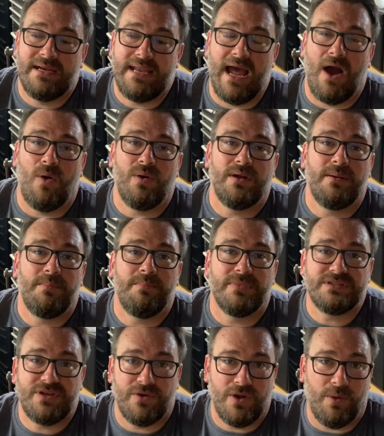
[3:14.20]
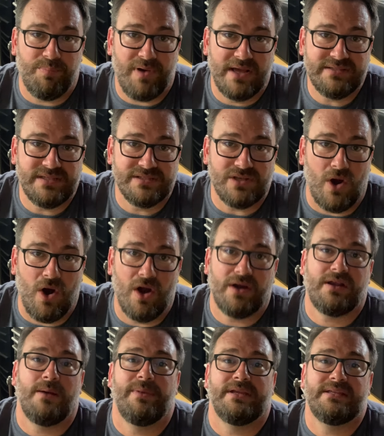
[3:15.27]
Now, material prices are
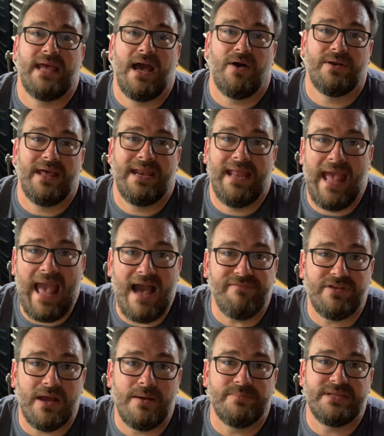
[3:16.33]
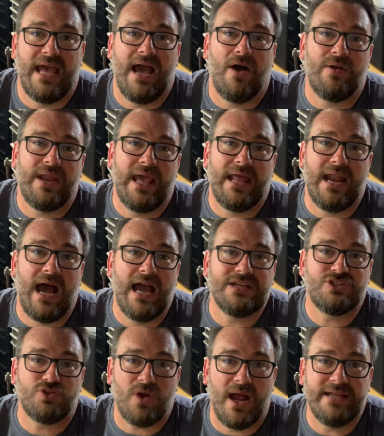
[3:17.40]
coming down and have come down, and I
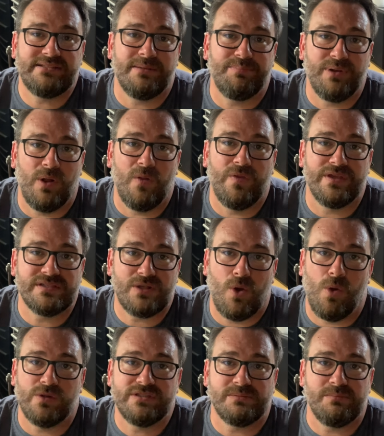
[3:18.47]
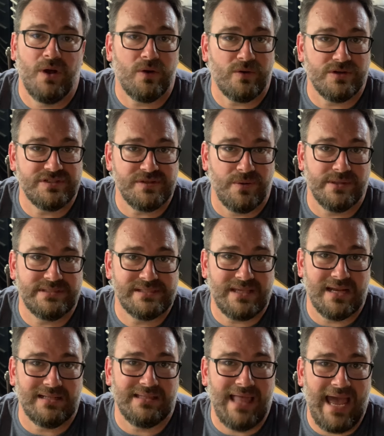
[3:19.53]
tried to build this cold smoker so it's
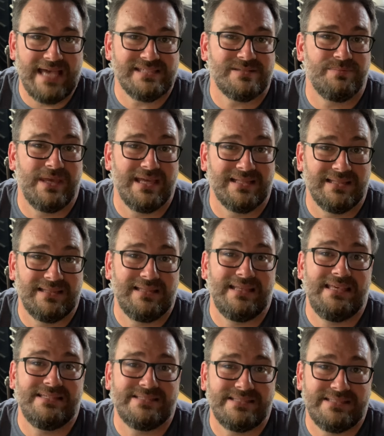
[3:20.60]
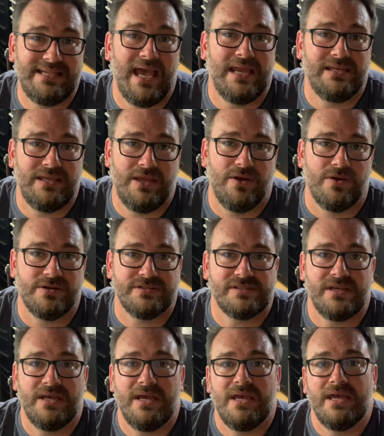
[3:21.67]
going to last me at least 10 years.
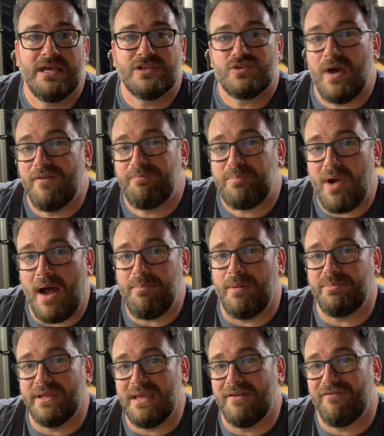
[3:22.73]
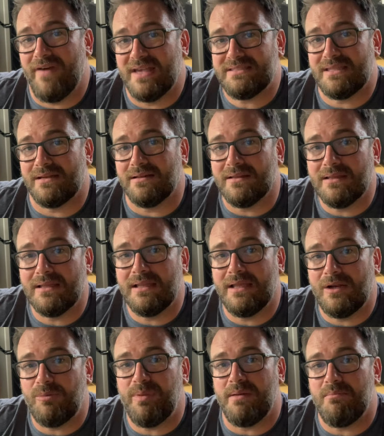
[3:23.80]
So I've probably invested a
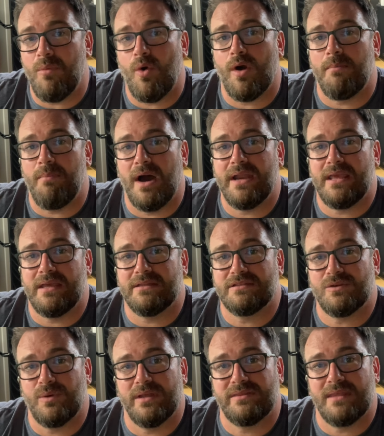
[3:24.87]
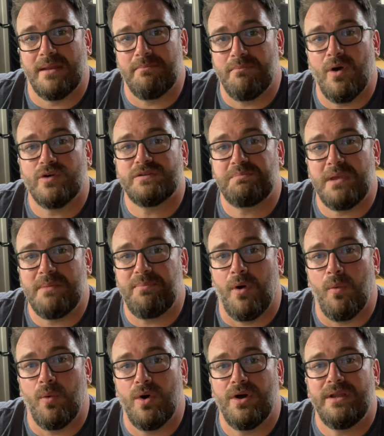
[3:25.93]
little bit more money into it than most people
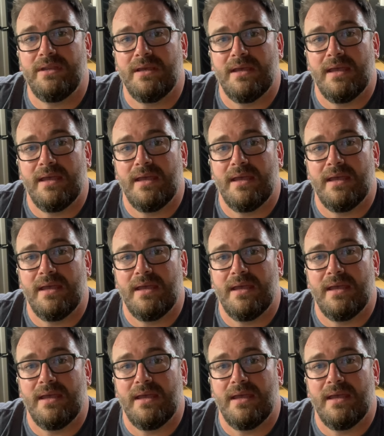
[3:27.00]
would,